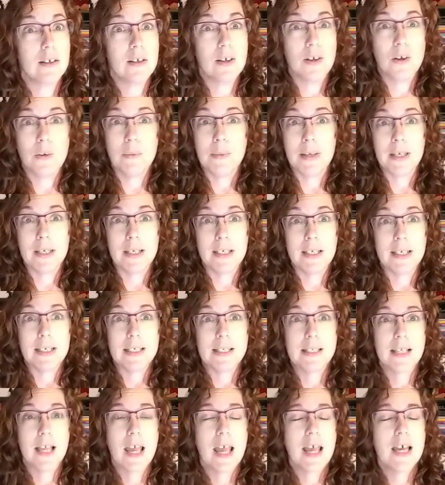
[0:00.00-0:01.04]
Oh my
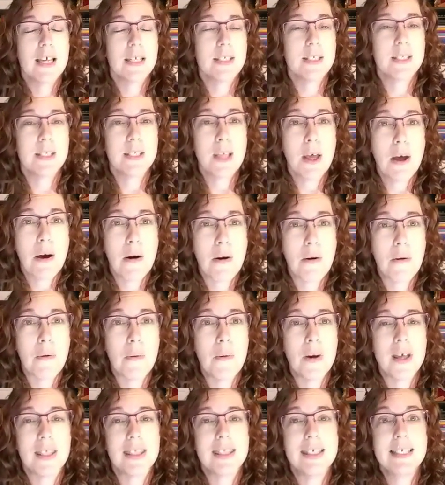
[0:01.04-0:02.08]
goodness.
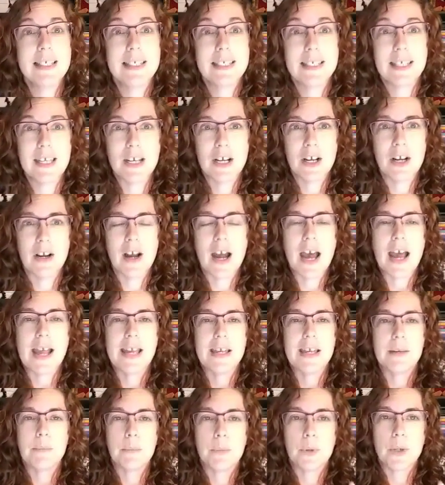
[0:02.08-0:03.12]
So this year I
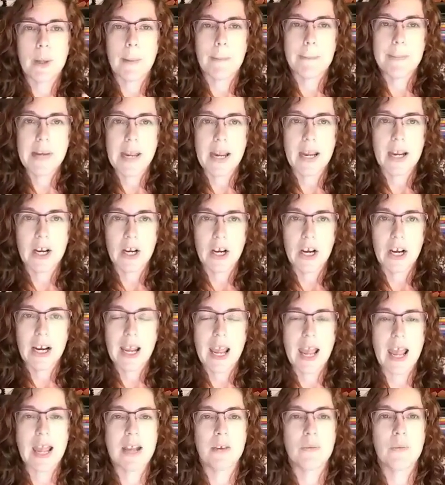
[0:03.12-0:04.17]
am prepared,
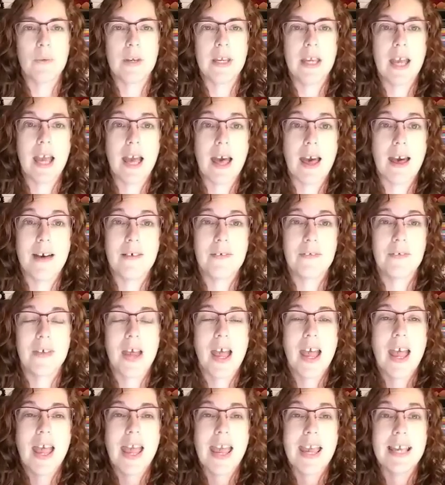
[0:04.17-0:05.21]
and we have
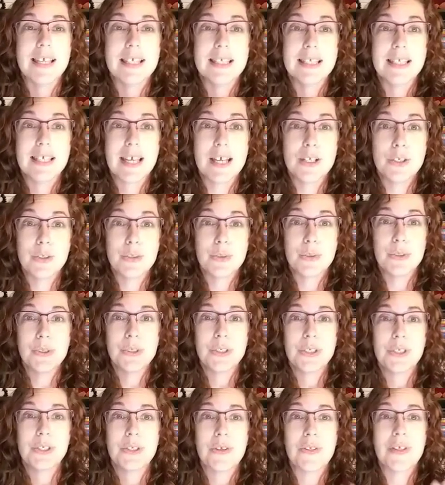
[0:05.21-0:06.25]
a
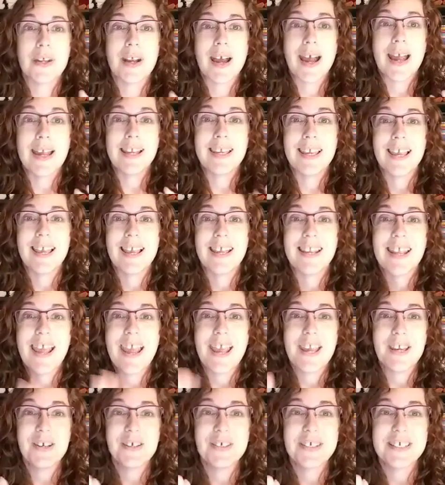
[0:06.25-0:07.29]
schedule so that I can,
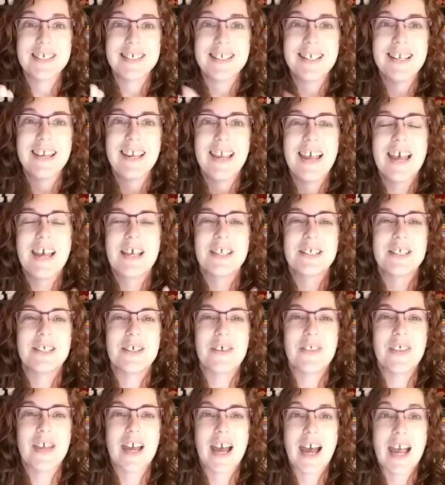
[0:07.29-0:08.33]
hey Christy,
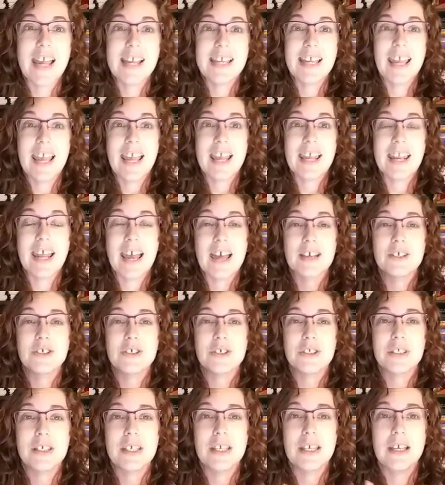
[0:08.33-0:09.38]
so that I can
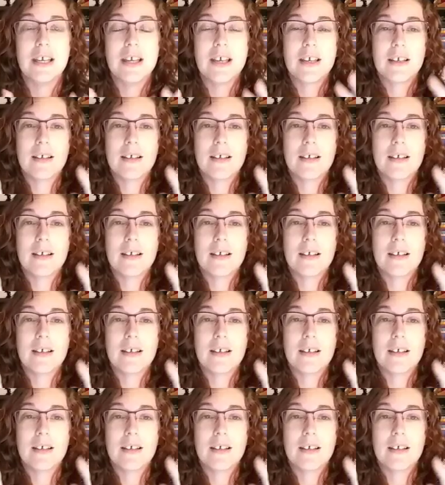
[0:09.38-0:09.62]
actually